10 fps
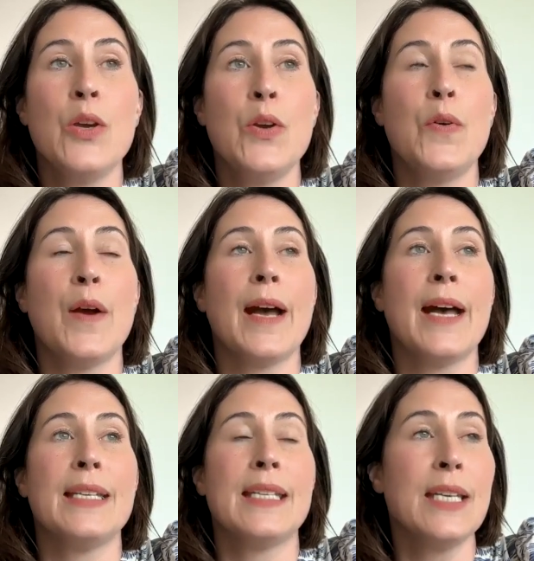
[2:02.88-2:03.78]
who
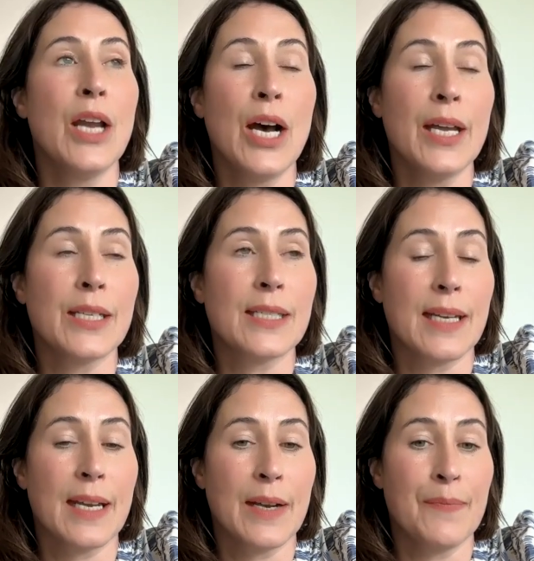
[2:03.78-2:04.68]
did not
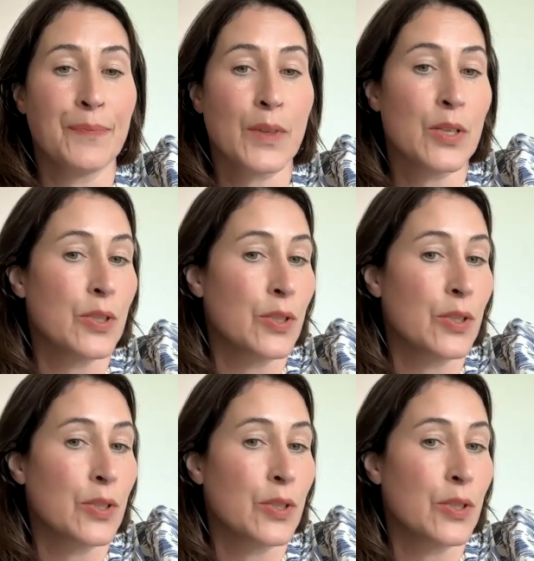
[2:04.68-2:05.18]
want